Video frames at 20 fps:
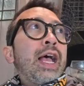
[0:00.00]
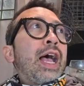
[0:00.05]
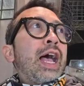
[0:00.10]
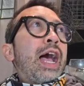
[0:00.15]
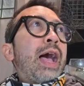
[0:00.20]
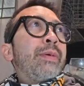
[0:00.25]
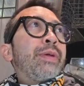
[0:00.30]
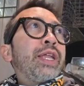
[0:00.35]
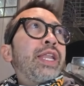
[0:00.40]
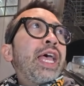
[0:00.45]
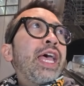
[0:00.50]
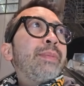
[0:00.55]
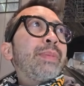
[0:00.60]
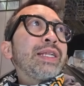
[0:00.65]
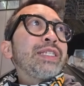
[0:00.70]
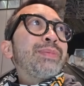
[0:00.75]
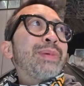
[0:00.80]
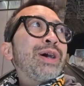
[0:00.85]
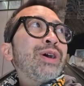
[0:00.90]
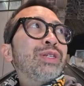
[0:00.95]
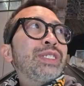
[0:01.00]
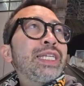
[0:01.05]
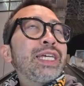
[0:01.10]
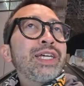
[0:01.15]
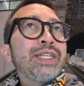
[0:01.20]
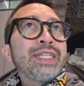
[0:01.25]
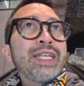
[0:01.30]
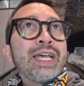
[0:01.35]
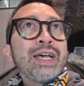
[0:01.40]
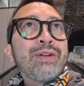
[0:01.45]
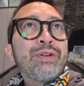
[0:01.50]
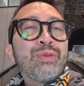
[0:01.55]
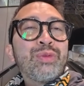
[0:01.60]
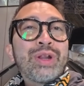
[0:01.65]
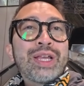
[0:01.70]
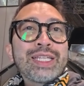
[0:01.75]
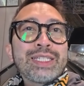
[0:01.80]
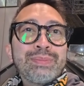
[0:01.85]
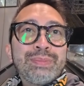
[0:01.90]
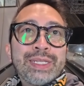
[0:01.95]
gonna head back to my hotel now and
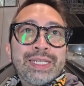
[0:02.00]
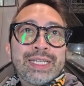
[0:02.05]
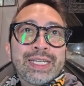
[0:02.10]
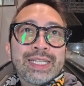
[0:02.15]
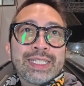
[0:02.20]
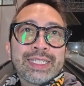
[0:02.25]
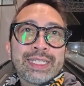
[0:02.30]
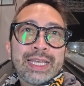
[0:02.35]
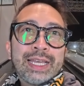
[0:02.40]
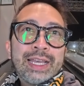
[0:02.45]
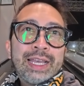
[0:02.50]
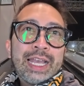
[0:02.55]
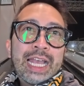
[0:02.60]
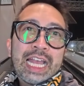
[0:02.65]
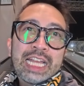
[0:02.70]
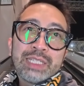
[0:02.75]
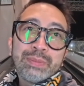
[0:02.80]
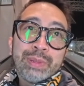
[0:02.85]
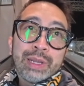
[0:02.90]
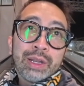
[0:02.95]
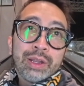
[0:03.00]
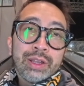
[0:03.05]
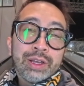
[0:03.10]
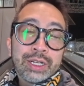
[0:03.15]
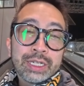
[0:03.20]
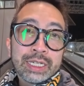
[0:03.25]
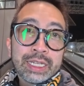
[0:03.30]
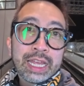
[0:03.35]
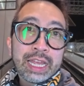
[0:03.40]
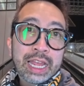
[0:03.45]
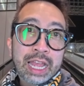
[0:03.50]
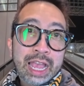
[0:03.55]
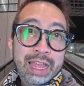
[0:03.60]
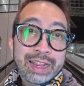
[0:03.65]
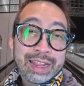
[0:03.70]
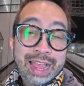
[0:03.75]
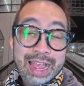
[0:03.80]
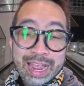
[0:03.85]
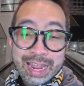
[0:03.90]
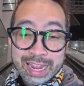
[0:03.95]
rest because it's been a long day. I
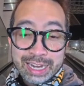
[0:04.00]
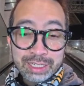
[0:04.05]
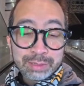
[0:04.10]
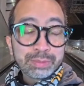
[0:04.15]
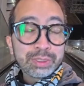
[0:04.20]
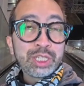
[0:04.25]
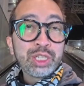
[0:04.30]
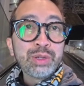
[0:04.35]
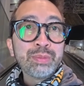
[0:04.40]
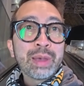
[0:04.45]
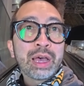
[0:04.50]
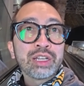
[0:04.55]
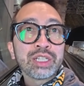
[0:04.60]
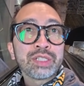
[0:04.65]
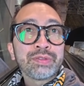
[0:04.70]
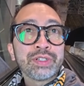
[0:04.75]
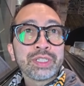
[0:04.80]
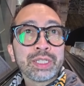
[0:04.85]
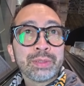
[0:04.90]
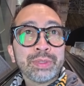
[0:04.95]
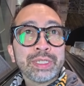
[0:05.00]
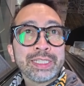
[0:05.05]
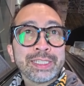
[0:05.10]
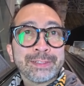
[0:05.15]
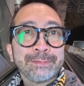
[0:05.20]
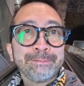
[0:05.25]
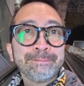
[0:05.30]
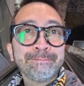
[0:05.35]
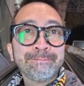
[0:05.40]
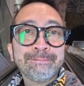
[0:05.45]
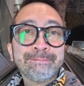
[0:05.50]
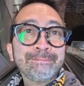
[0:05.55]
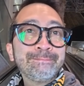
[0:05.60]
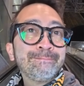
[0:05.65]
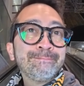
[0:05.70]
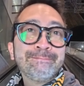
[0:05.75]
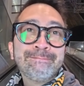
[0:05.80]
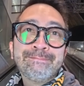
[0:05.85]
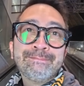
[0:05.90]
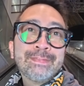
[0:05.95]
hiked up 2 mountains for some reason.
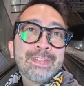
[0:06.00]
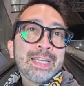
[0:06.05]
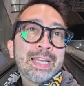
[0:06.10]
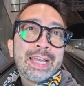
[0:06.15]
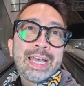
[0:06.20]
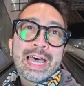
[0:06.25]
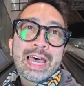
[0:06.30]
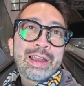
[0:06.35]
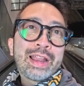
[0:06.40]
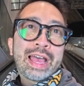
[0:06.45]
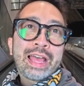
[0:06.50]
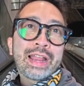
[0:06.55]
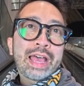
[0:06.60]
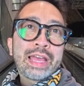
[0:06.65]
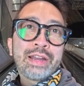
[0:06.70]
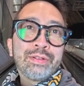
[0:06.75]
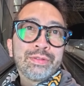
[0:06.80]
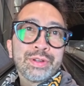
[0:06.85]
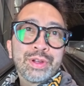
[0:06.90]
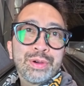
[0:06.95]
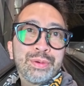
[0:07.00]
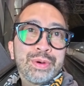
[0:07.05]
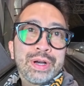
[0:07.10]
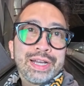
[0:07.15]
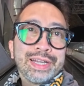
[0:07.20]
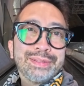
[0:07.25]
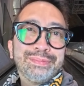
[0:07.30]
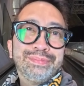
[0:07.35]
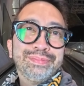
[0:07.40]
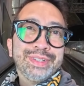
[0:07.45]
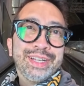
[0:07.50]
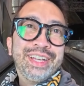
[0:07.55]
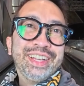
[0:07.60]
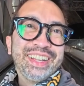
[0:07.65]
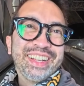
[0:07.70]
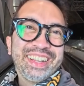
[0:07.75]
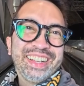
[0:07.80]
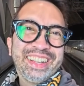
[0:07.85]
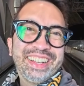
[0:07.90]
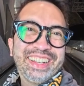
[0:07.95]
I don't know
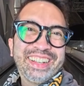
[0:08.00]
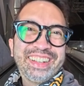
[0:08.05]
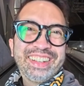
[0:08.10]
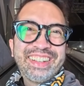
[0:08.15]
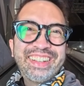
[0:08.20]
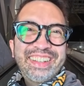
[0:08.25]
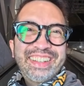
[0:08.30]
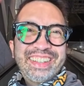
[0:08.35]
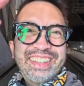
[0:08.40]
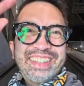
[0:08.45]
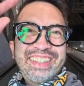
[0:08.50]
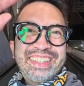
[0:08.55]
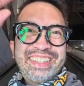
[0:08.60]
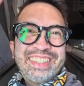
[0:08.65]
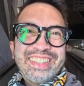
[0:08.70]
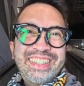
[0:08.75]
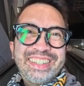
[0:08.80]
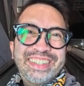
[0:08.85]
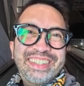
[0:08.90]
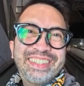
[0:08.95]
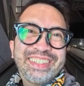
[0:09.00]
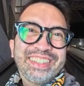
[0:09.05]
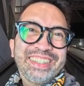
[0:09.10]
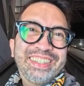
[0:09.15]
why. See you.